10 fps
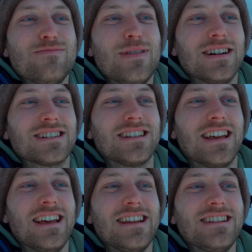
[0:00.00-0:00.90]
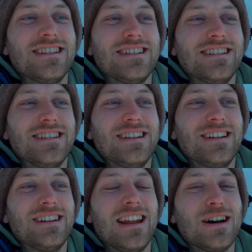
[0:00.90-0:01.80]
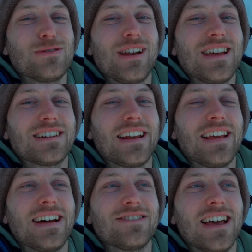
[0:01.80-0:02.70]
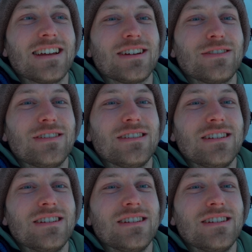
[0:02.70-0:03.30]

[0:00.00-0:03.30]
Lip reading: But now lately I've kind of